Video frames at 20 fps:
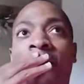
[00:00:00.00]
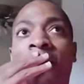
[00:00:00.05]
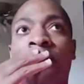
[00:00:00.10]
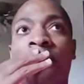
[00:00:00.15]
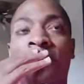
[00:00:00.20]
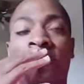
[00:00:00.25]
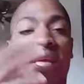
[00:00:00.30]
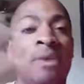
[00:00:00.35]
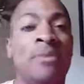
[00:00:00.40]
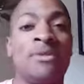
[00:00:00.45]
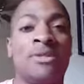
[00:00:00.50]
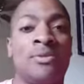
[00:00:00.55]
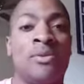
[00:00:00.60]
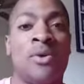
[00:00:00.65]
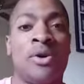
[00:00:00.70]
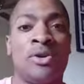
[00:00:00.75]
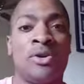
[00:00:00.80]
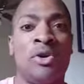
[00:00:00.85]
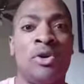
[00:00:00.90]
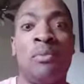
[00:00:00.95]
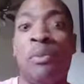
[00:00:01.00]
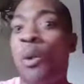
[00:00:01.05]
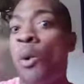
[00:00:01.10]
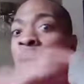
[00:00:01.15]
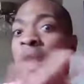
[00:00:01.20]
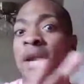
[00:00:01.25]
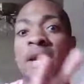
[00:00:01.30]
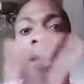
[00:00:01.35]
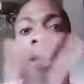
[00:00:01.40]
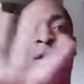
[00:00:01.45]
She was the one who
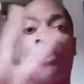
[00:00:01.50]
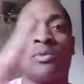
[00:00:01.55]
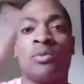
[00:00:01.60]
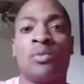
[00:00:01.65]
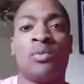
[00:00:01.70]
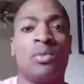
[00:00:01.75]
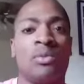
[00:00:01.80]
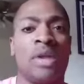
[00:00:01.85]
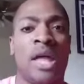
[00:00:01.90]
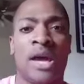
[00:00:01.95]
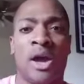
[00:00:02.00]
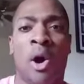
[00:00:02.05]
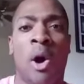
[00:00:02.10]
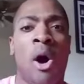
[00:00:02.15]
pointed out like